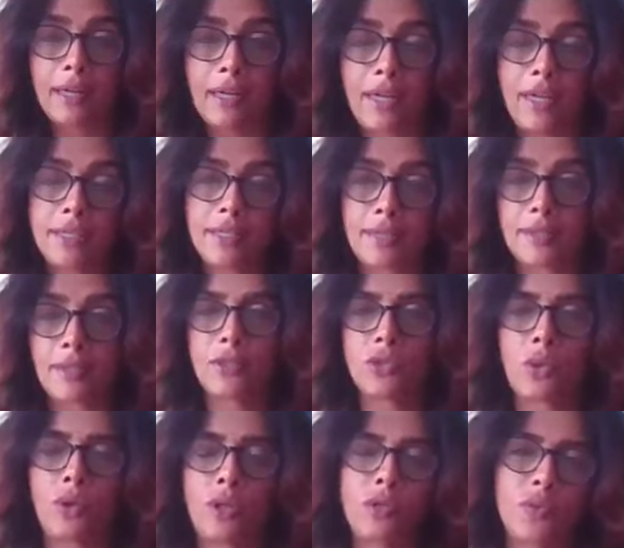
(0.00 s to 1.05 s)
had great
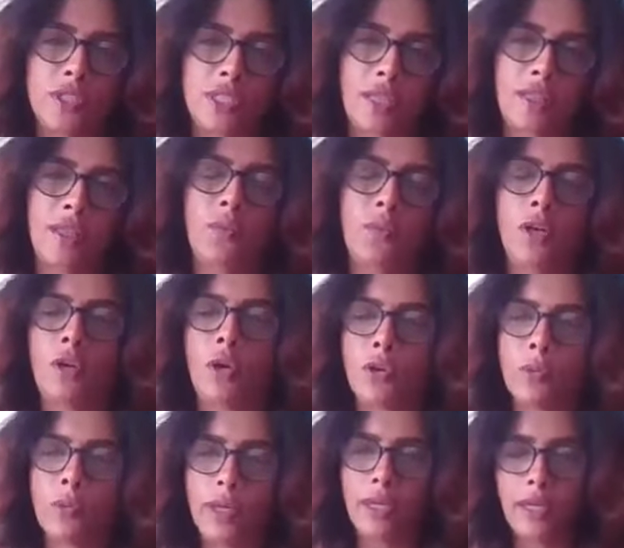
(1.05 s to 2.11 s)
success stories, which I think we'll
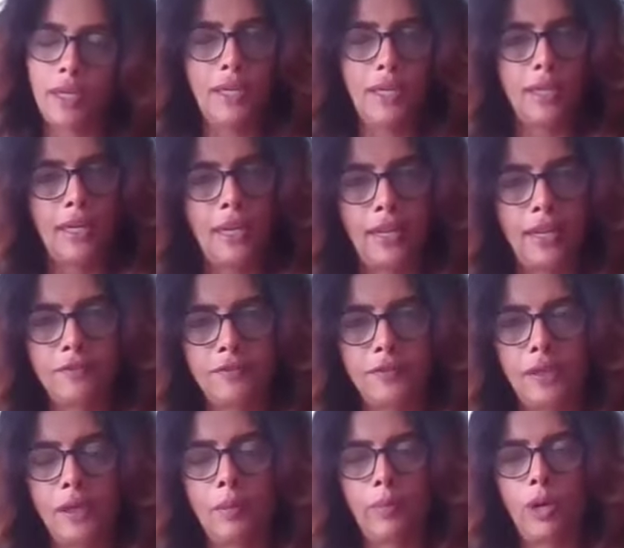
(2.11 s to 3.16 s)
document in a D Life
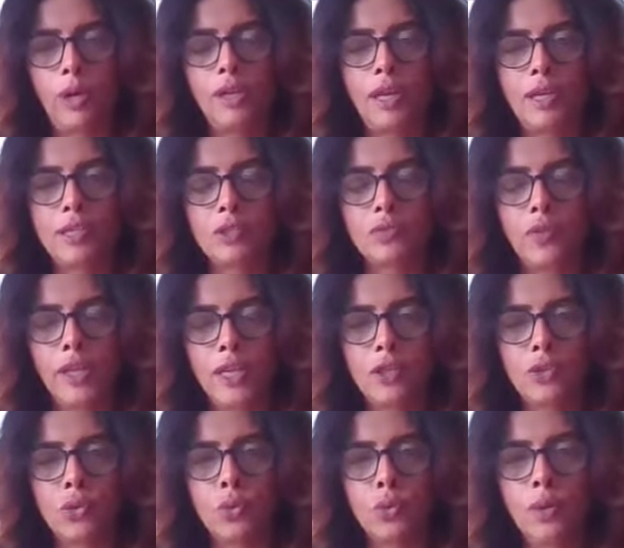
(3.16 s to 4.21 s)
podcast
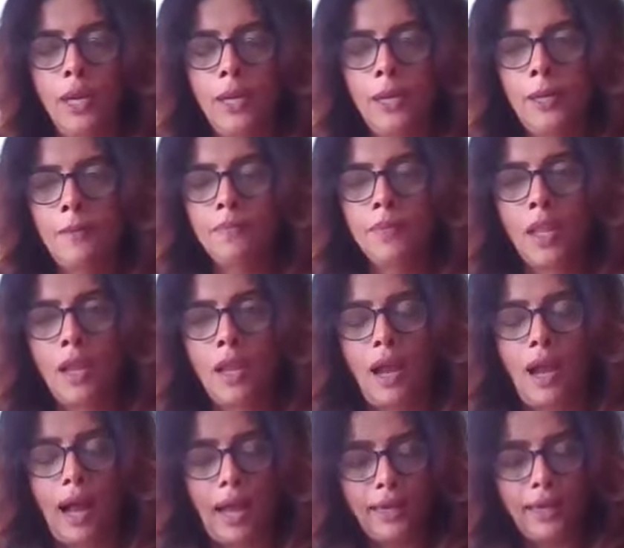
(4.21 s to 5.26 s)
very soon.
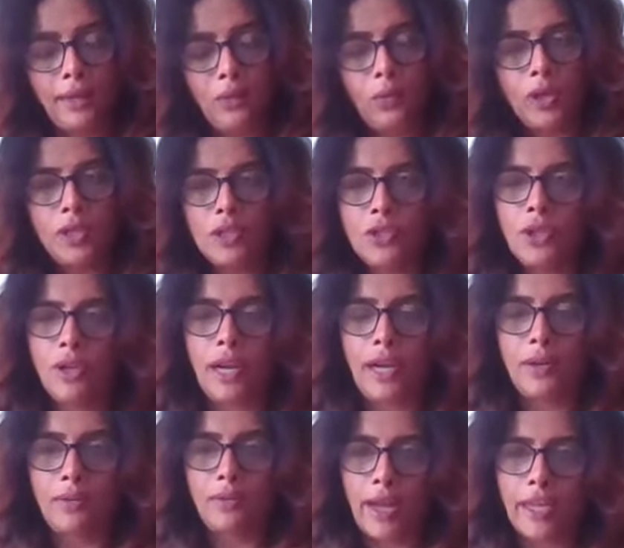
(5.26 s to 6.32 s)
Anand, what is
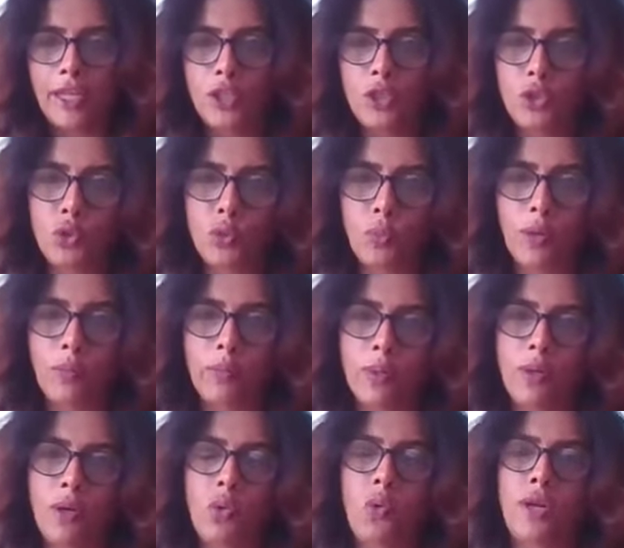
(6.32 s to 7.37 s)
your advice to
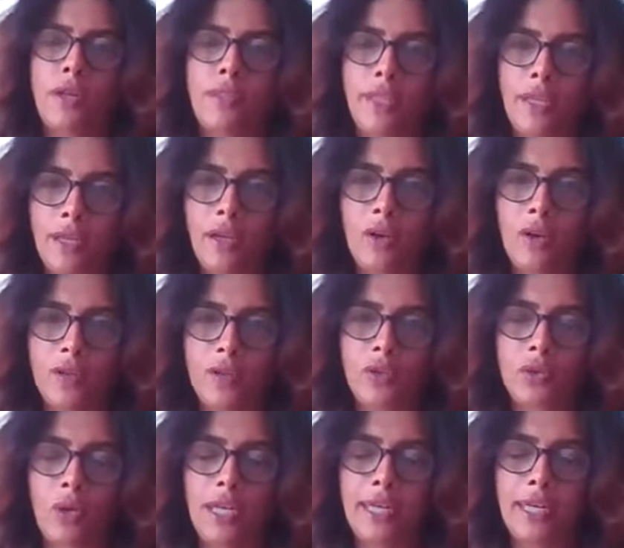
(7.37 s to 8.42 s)
people who are thinking of
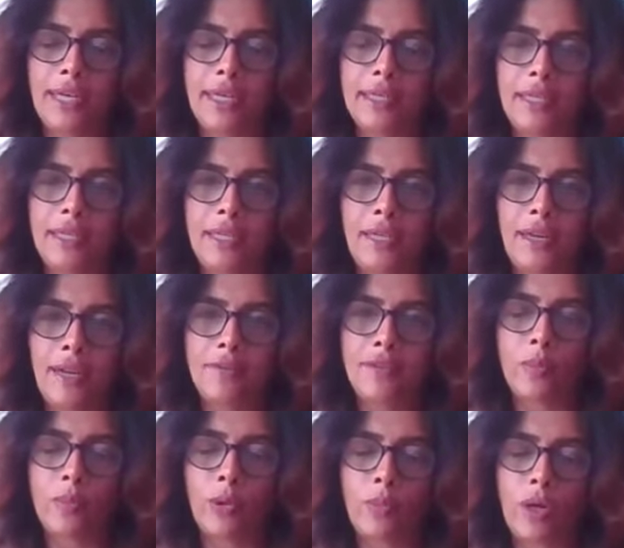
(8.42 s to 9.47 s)
enrolling in the D
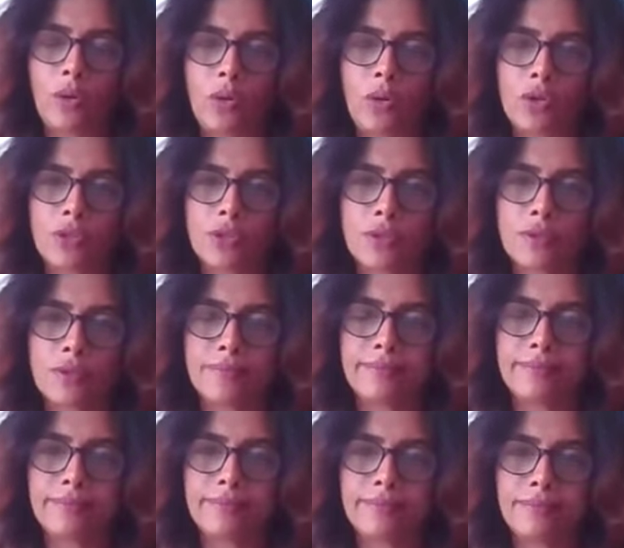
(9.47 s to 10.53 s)
Life Diploma course?
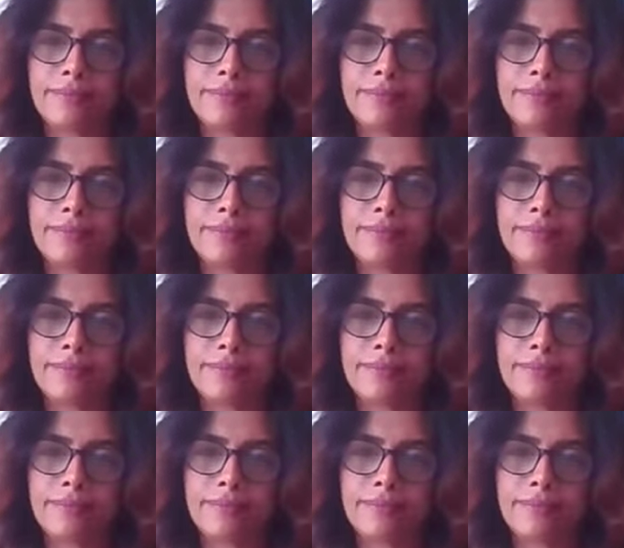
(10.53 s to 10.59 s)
